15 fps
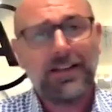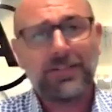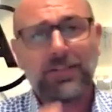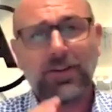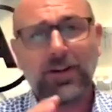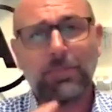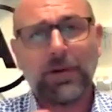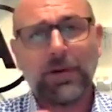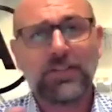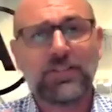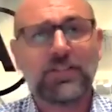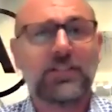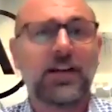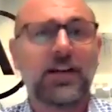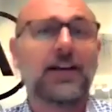has got a bunch
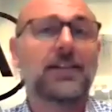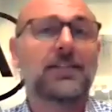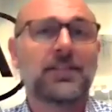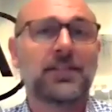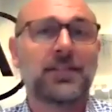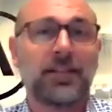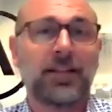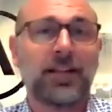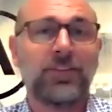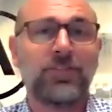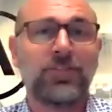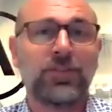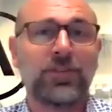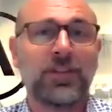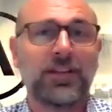of tasks that they
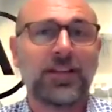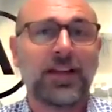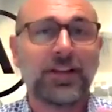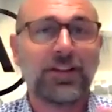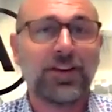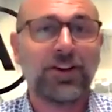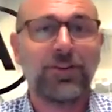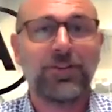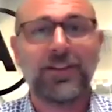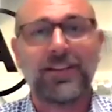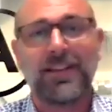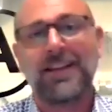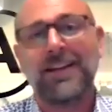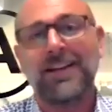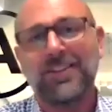do that they know
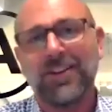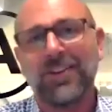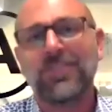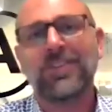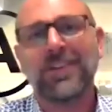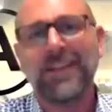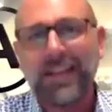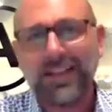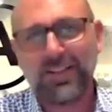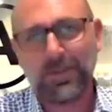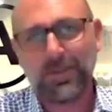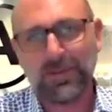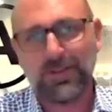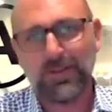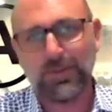that they don't need
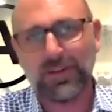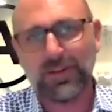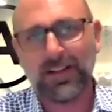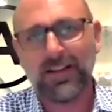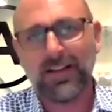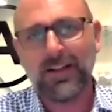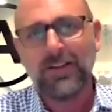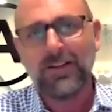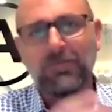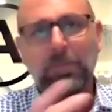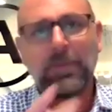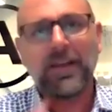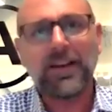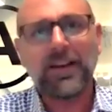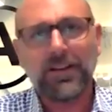to be doing.
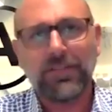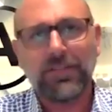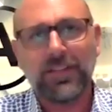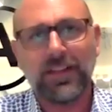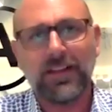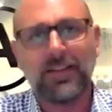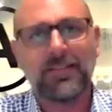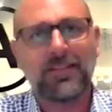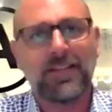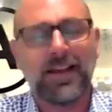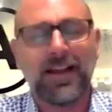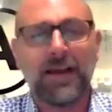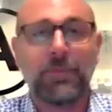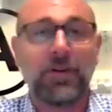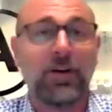Repetitive things
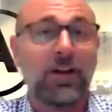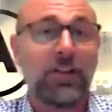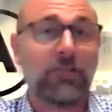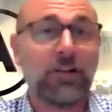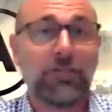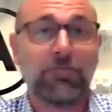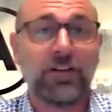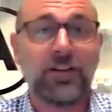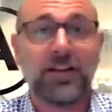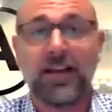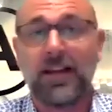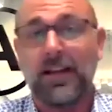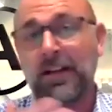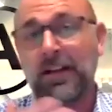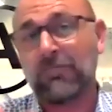that happen either every
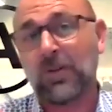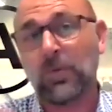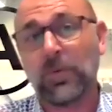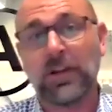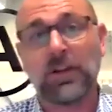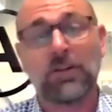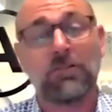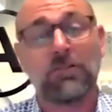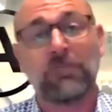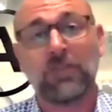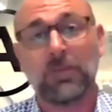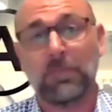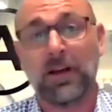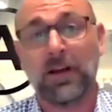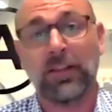day, every week, or
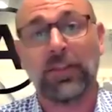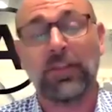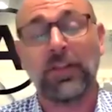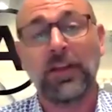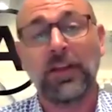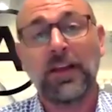every month,